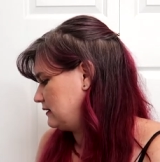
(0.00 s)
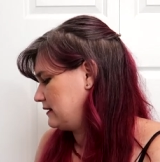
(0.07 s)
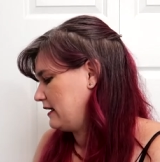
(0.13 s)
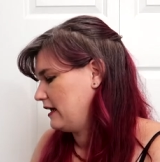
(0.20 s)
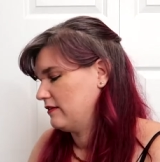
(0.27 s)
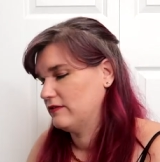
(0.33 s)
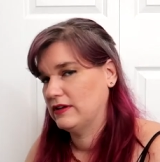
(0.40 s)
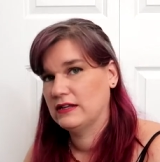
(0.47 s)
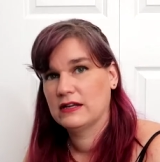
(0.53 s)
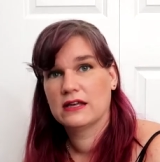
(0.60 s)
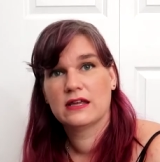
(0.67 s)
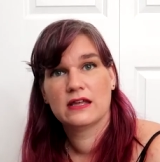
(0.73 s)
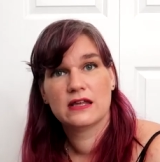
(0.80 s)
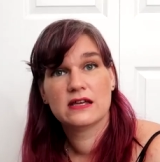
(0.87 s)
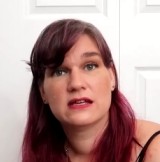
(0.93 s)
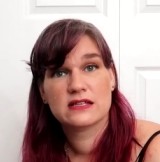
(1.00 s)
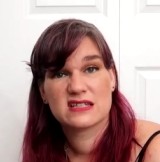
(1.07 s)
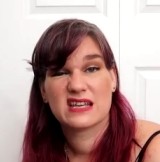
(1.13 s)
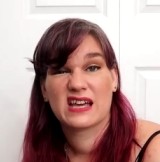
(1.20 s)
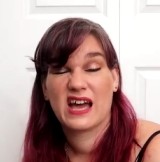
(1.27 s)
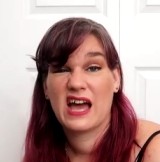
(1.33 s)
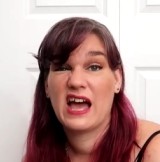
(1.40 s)
Kevin
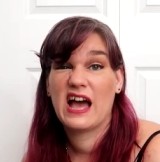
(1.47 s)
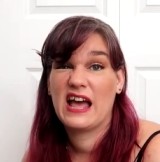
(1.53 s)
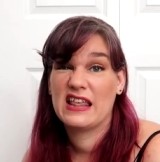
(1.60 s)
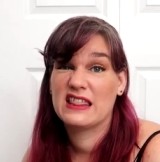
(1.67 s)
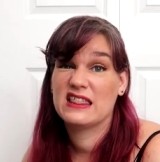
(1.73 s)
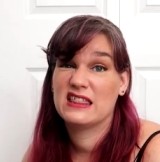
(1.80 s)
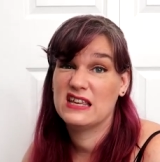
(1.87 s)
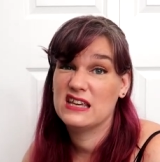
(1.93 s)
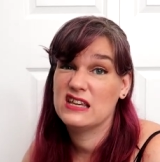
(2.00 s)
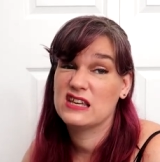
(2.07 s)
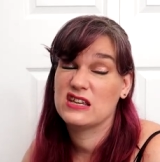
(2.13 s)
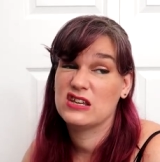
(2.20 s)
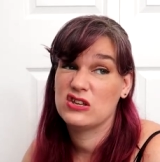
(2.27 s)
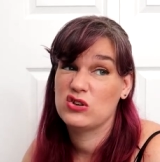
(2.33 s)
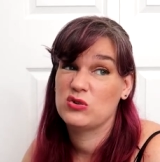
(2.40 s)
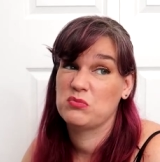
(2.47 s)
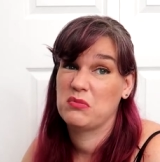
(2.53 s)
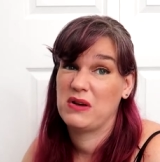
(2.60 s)
I think you